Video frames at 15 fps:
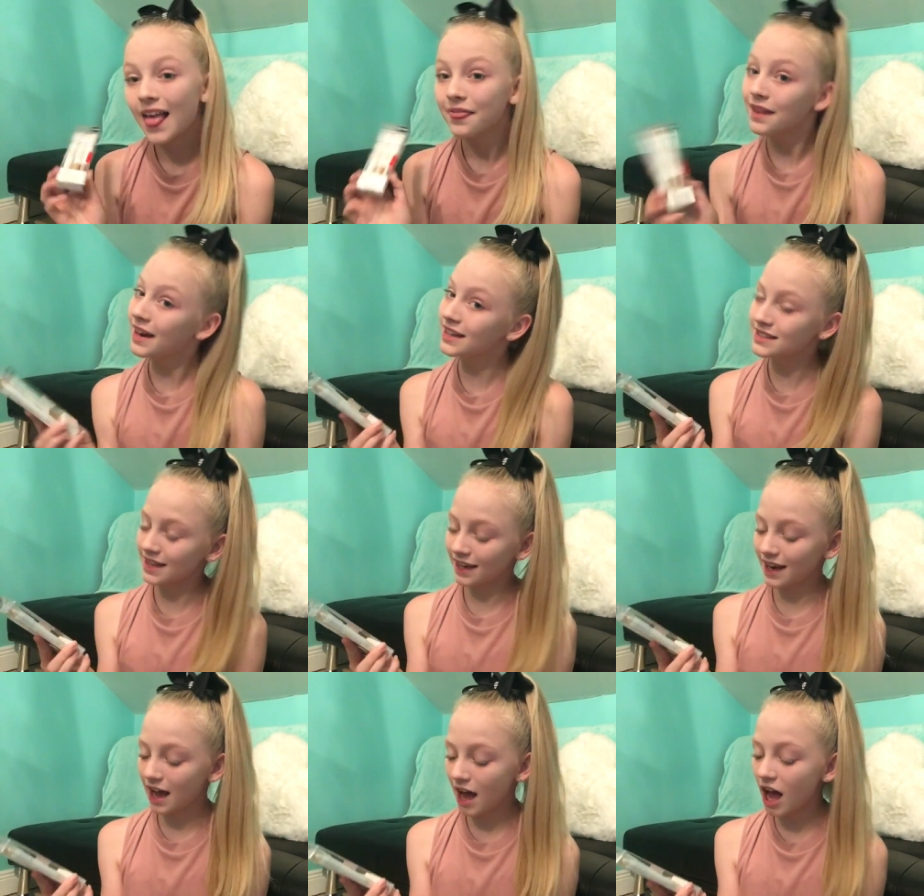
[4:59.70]
The next
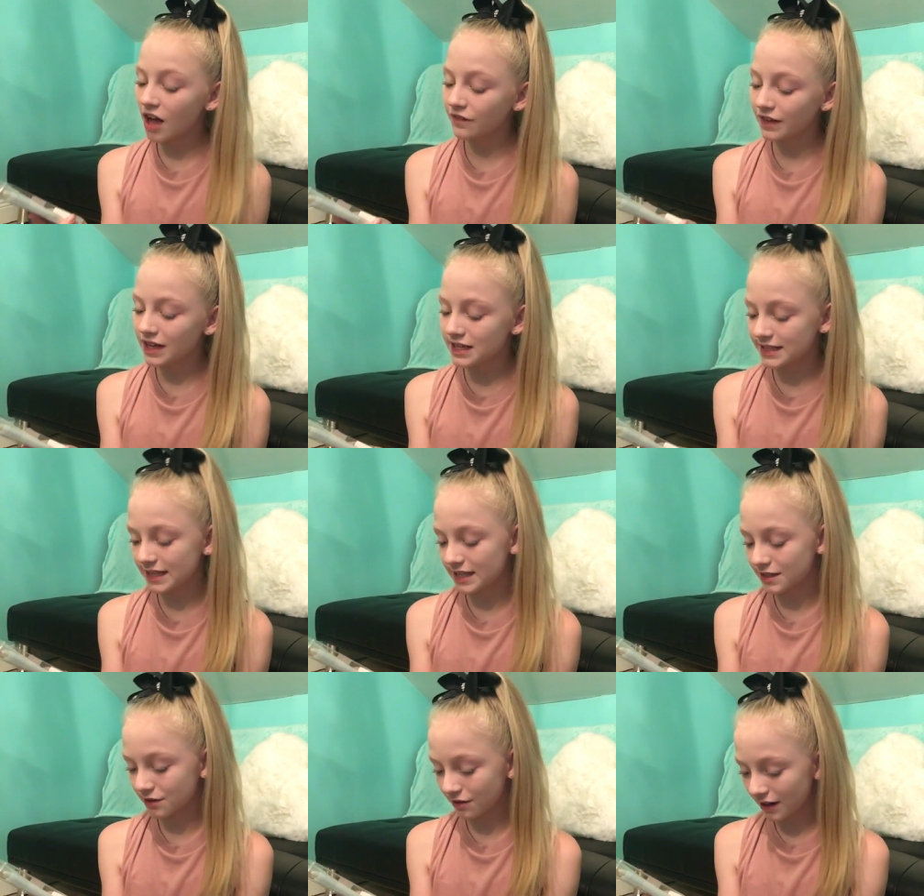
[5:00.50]
thing I have is
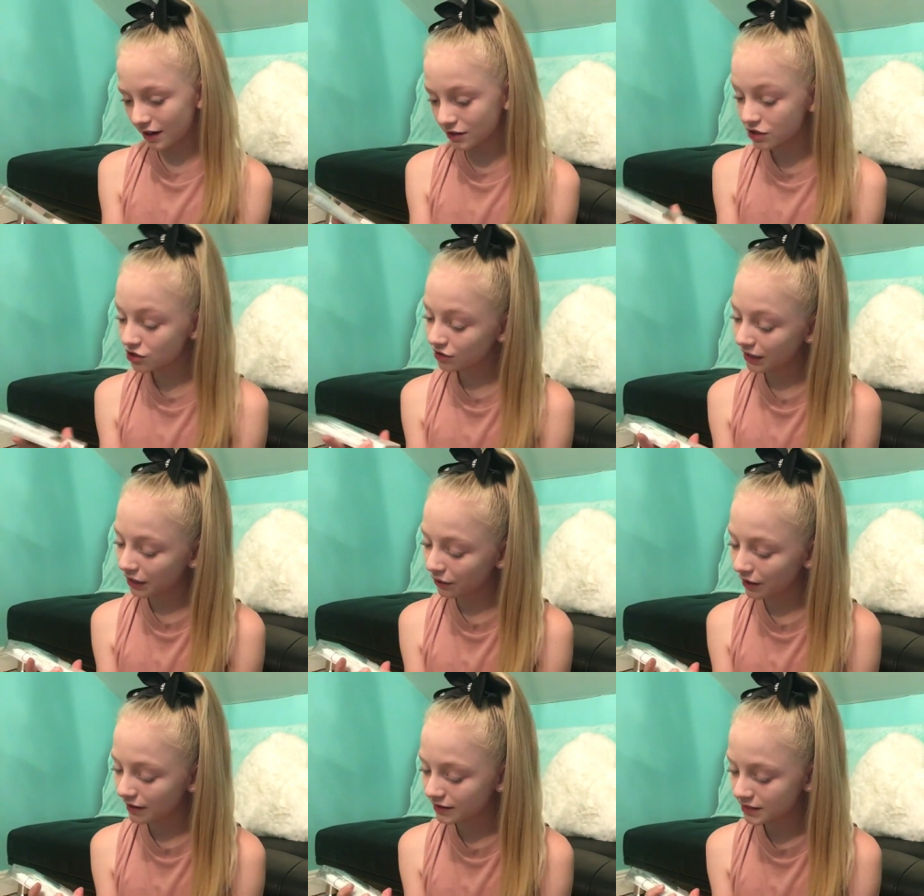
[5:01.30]
this crayon
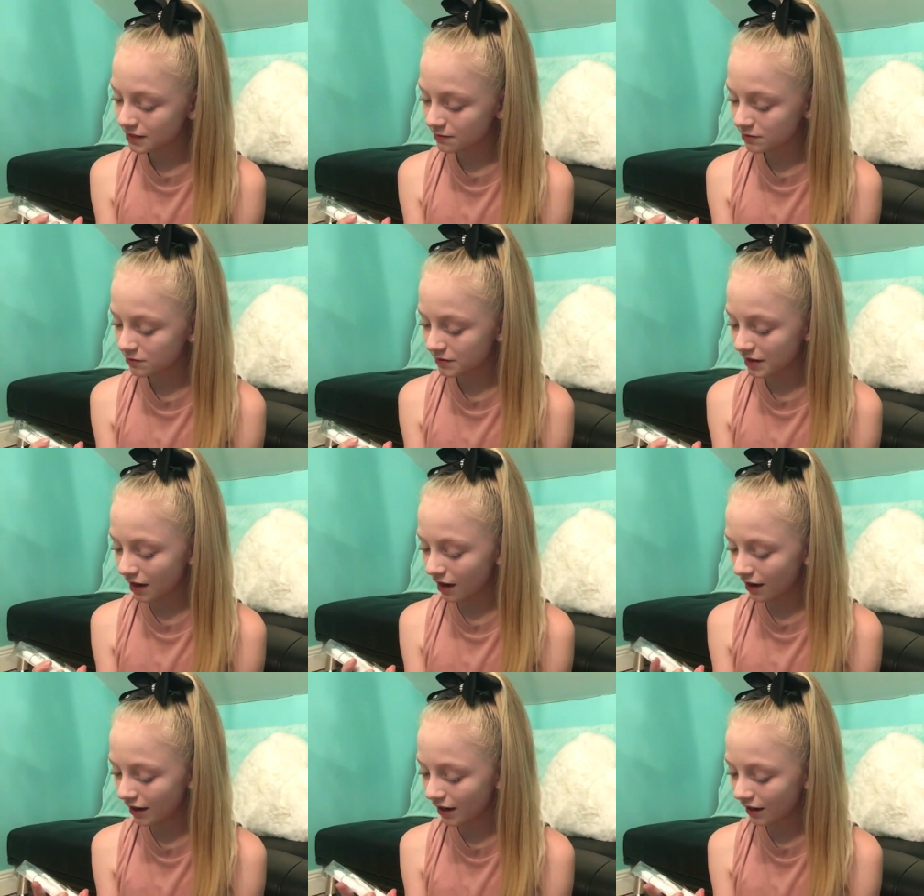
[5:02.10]
trio, and this comes with a
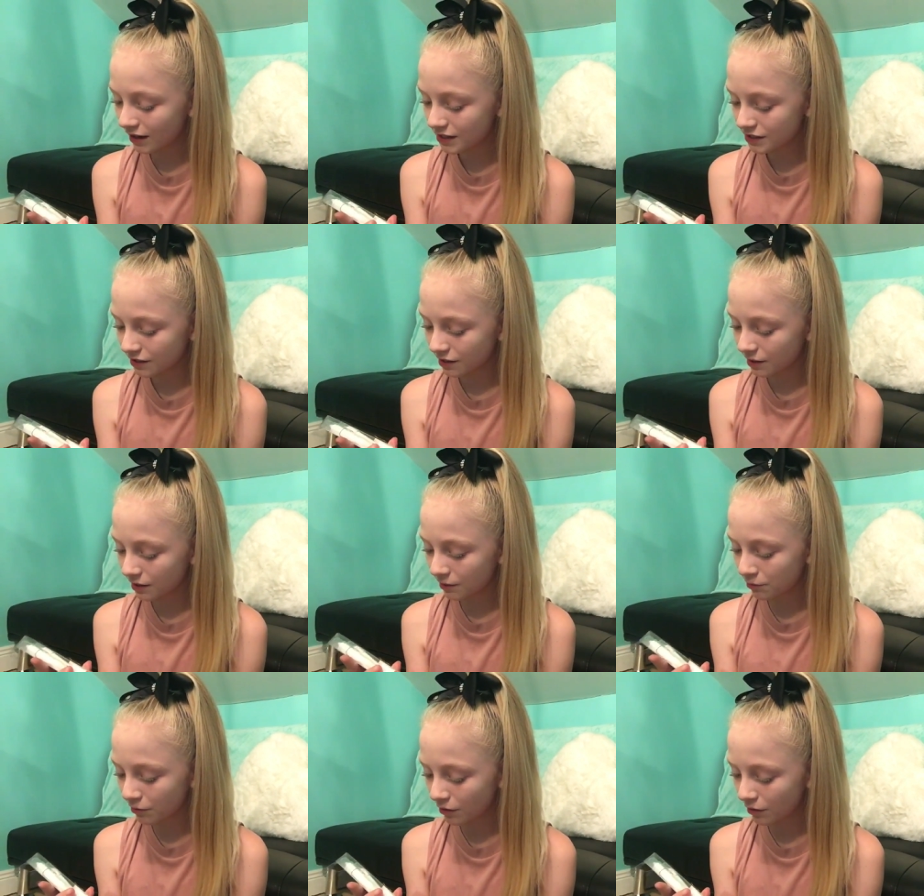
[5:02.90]
highlighter,